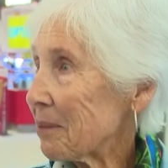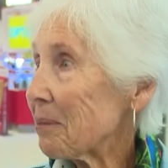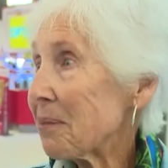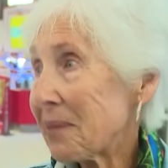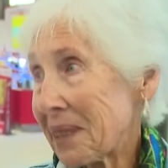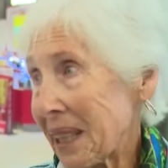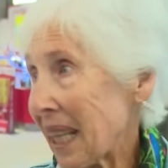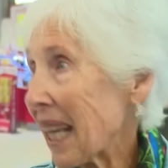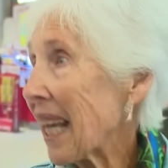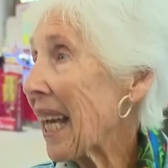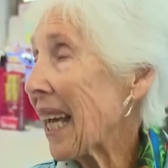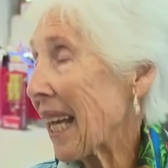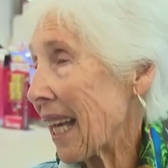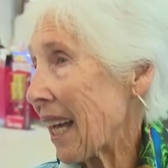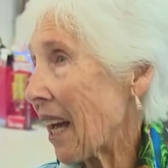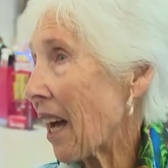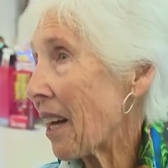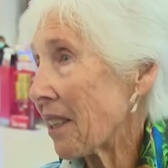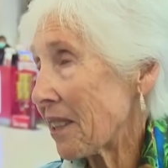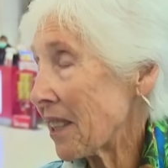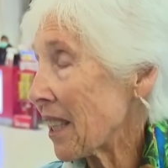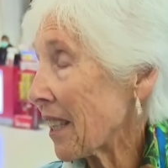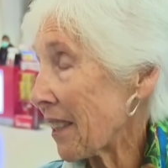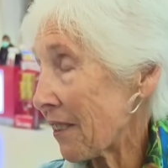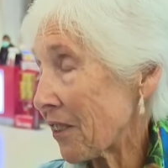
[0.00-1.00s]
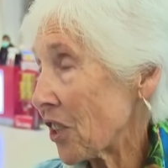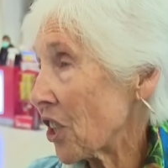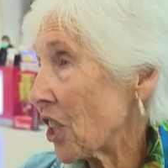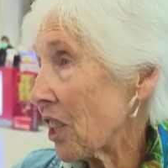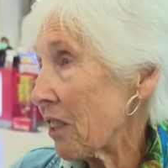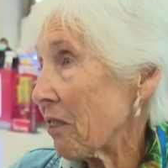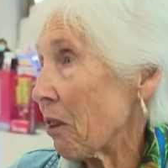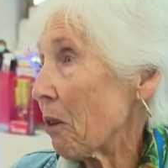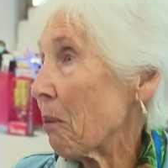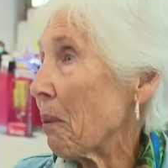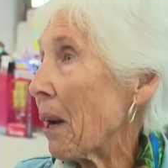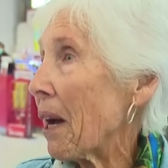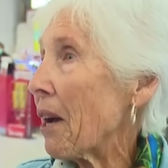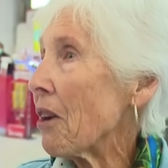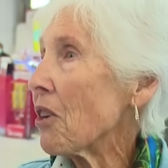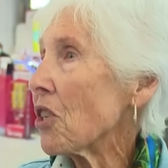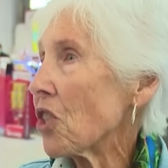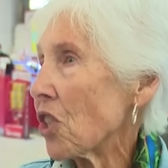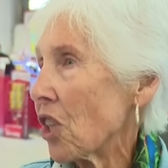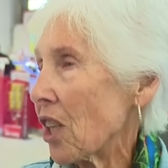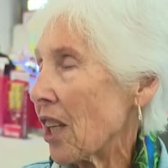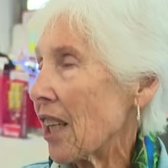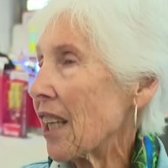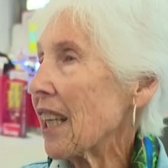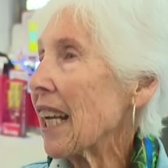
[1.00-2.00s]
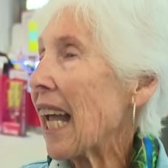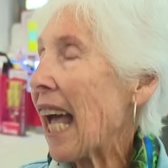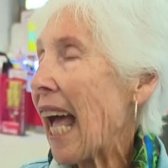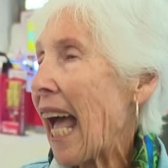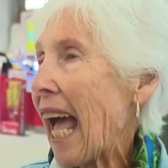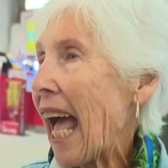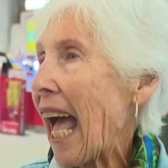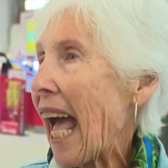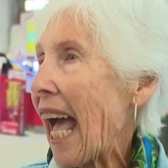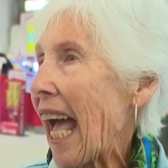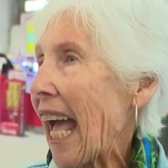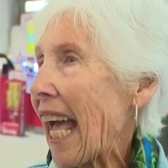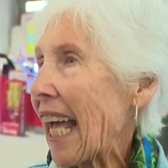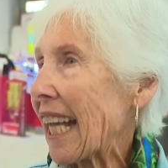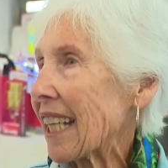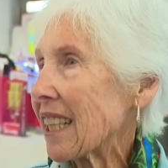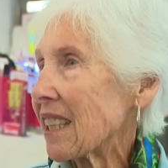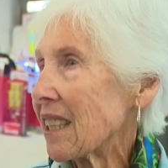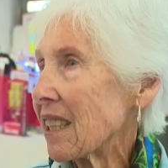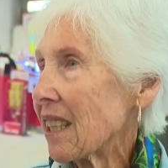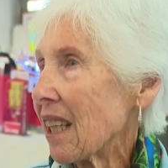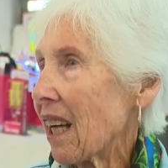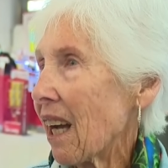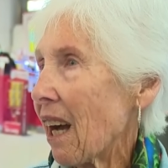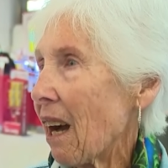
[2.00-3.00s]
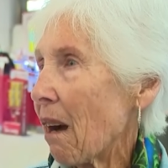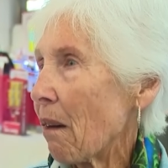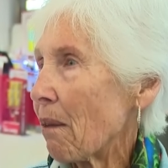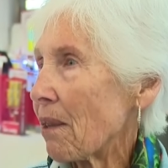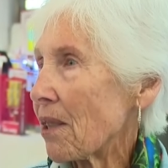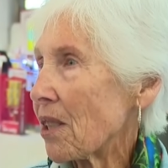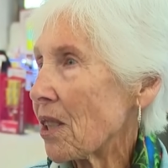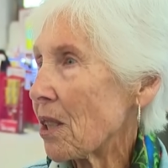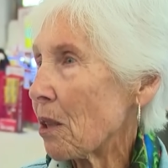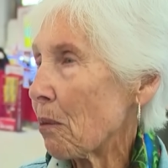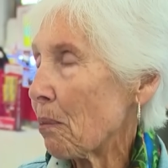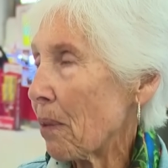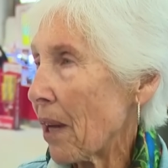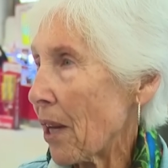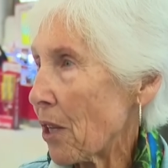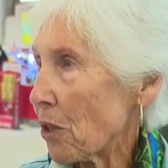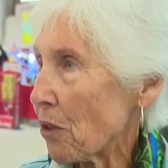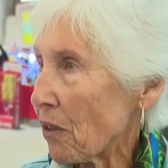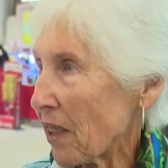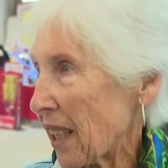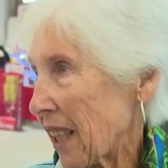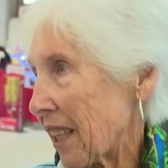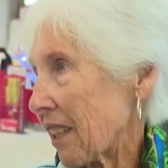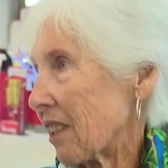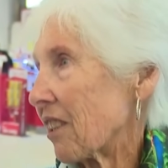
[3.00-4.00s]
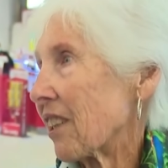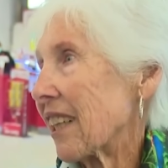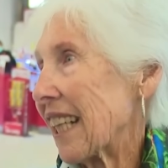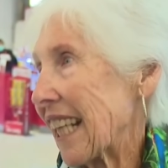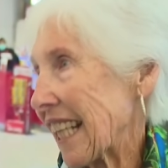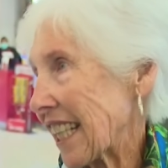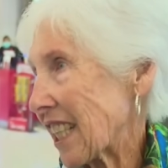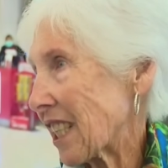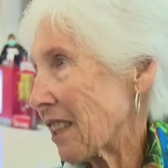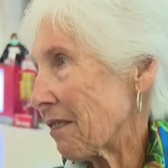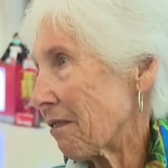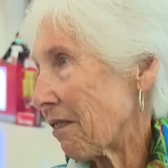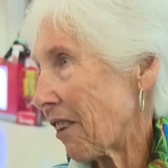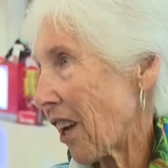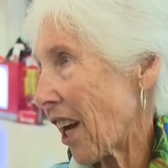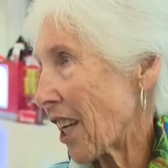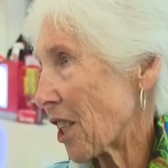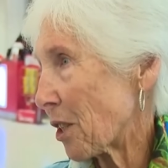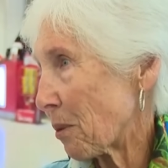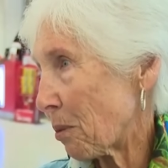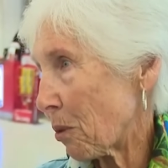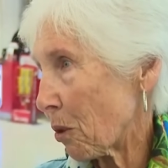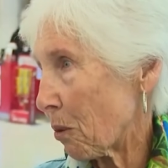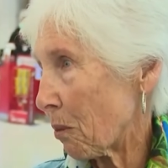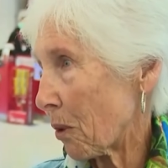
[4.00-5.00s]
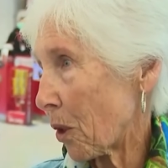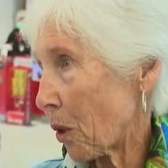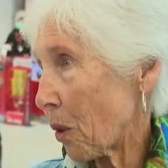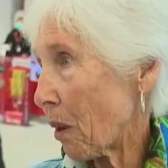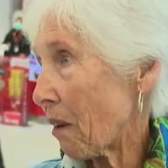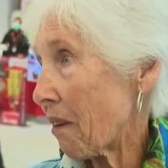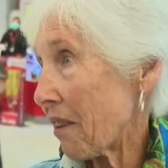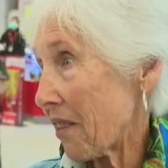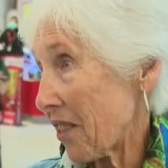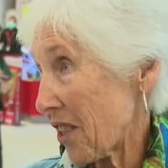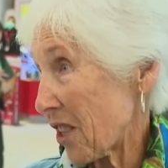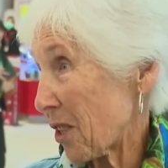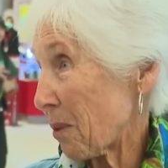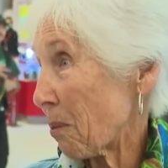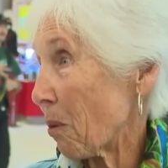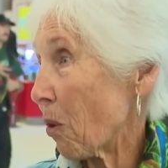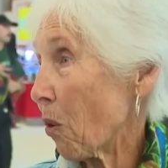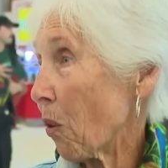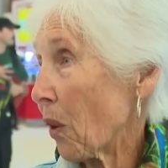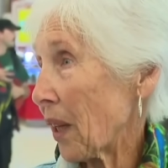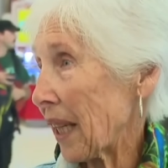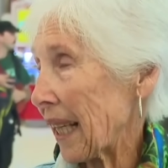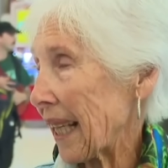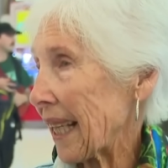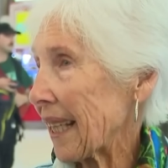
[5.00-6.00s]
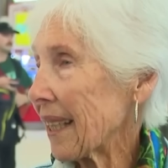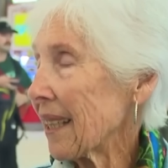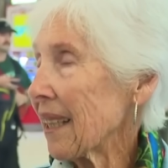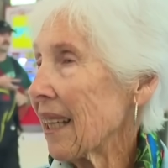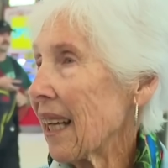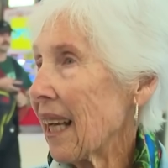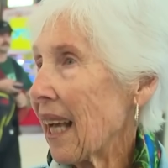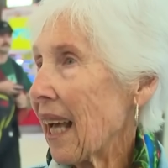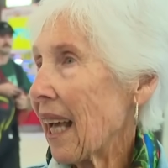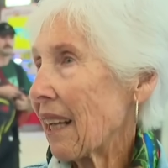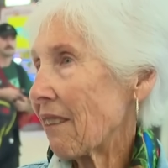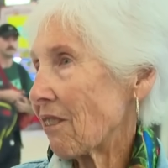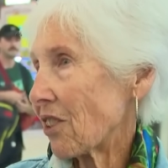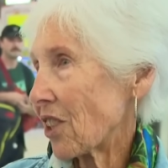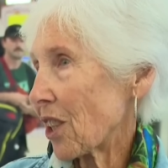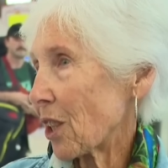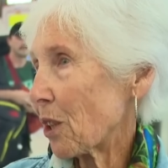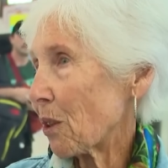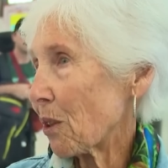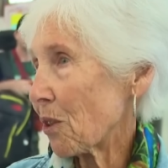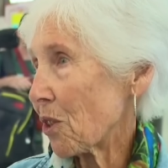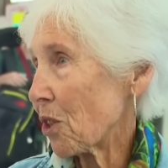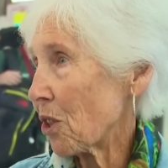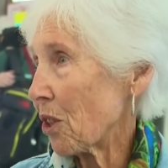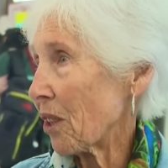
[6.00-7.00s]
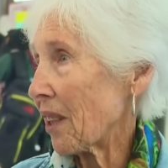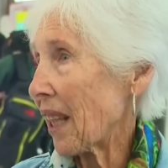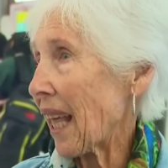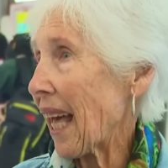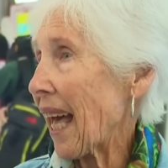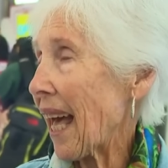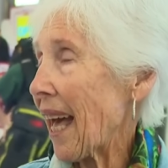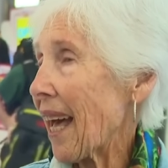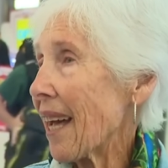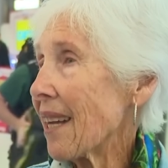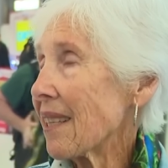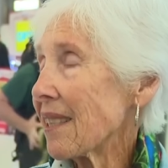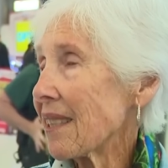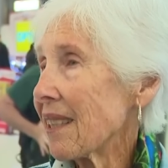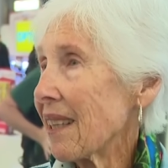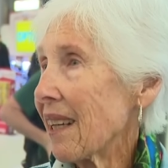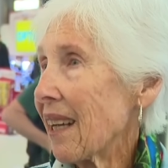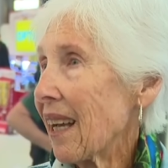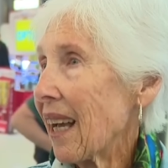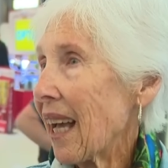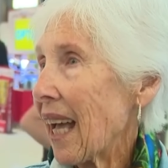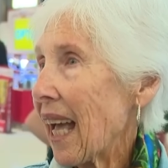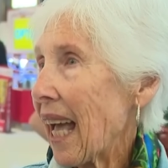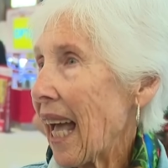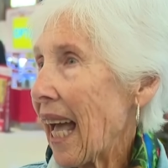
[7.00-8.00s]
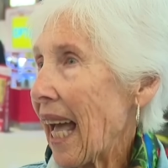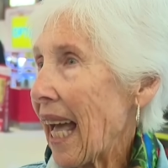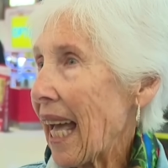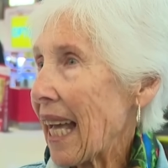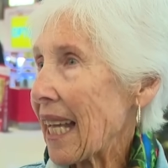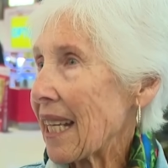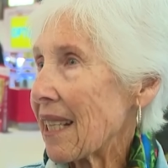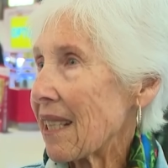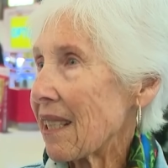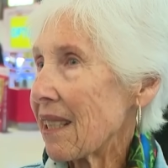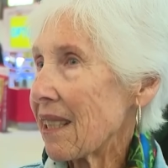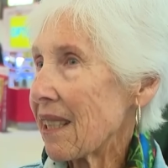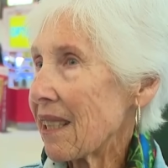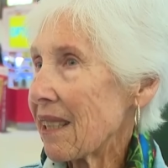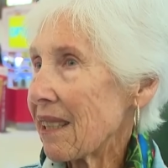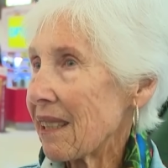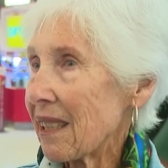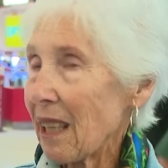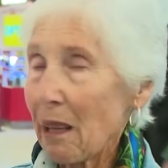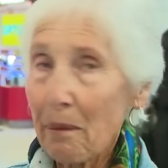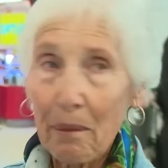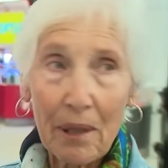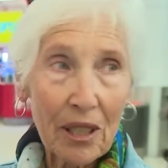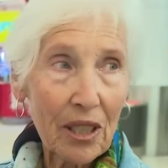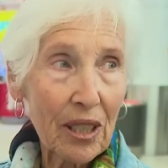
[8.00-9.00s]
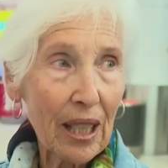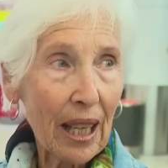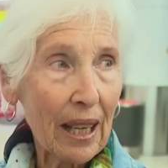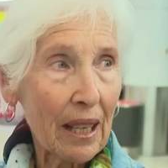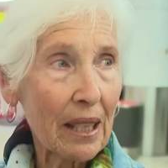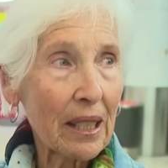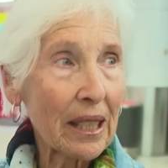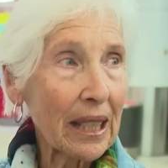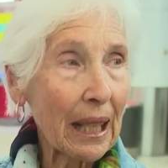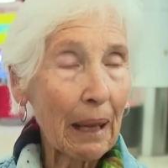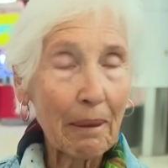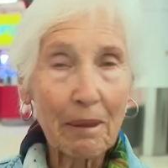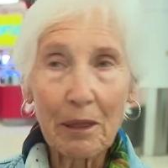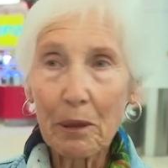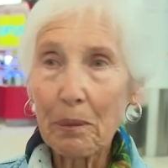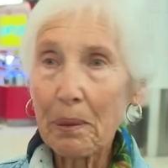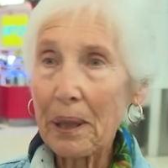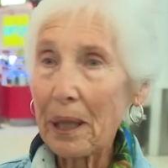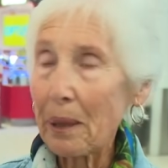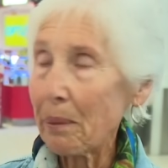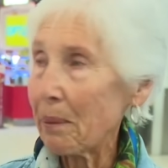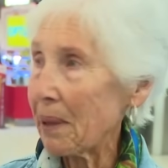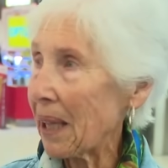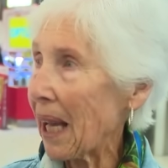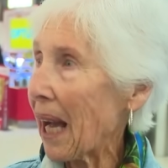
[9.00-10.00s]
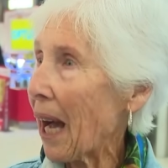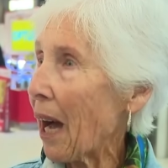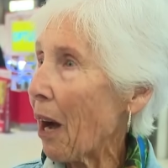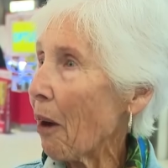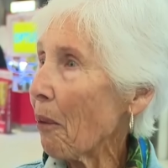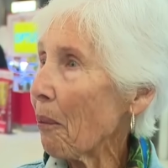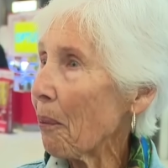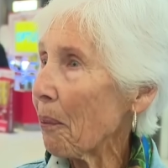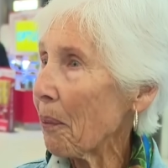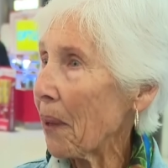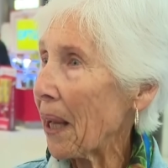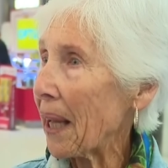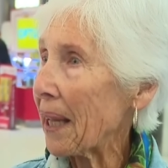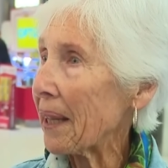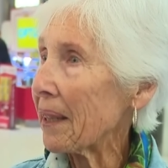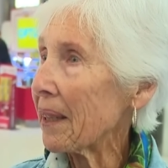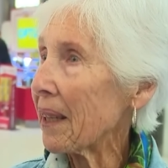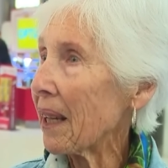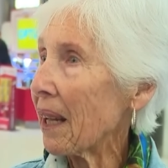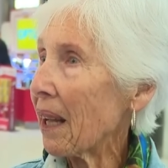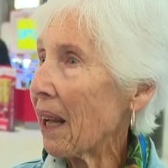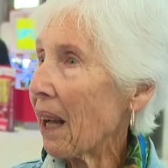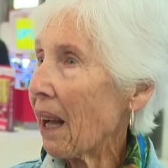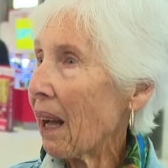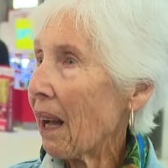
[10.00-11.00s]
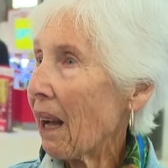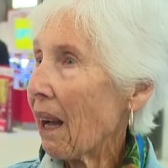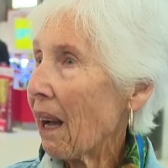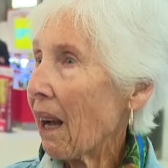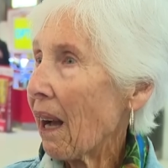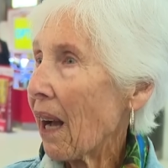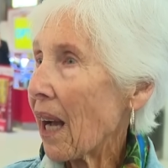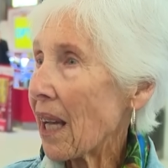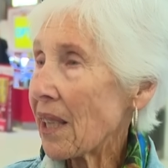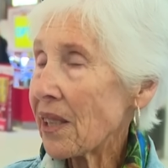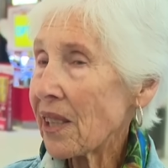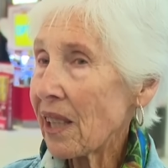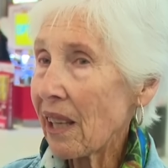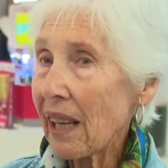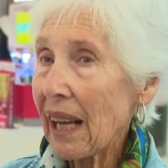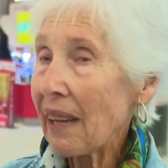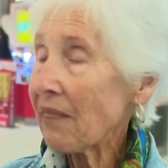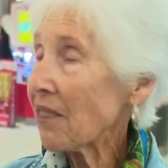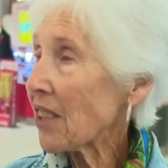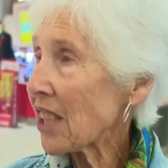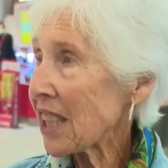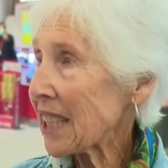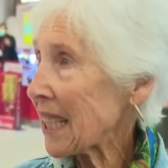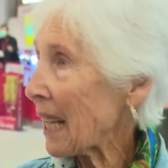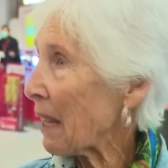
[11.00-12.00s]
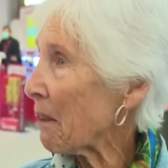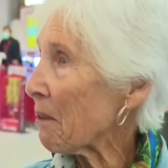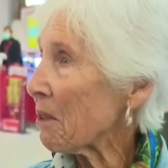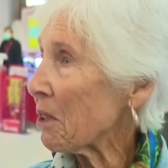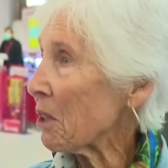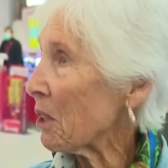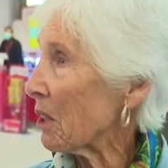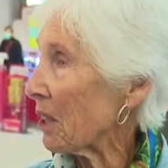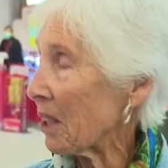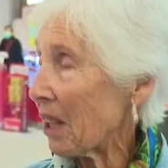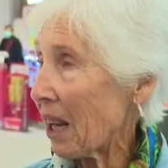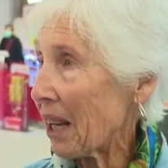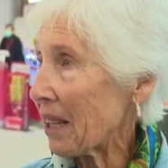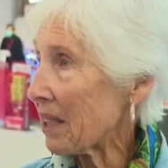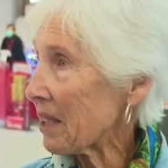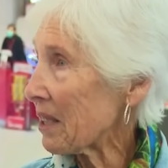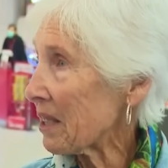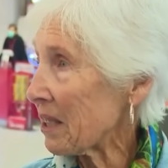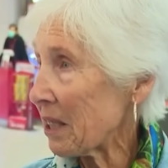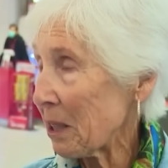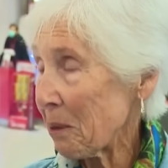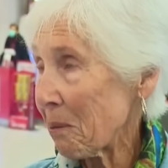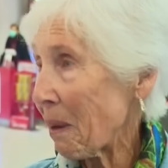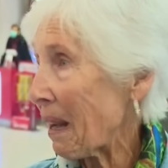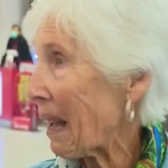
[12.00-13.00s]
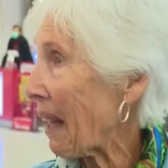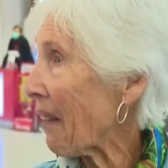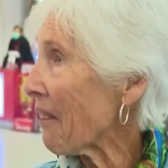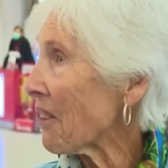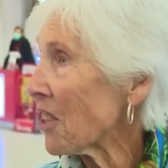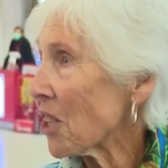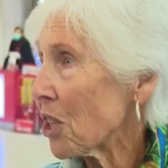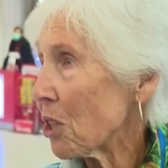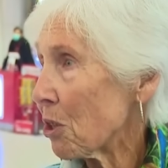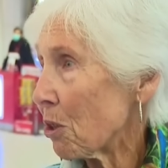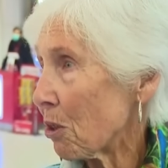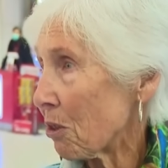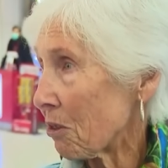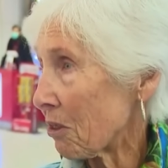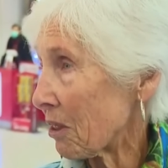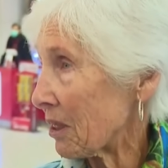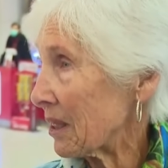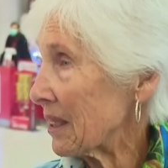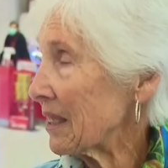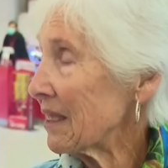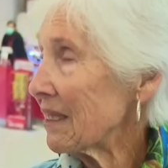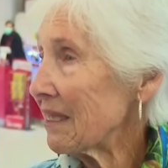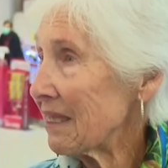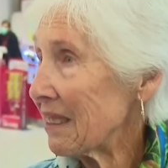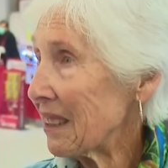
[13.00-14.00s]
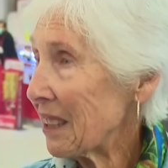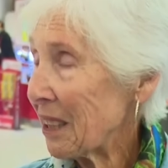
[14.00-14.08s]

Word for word: Like, yeah, a sheer um, emotion. And I was supposed to get a connecting flight to Port Macquarie this morning because I couldn't do that. And so my son has come to pick me up, and I said I have to stay with him tonight to see my other children.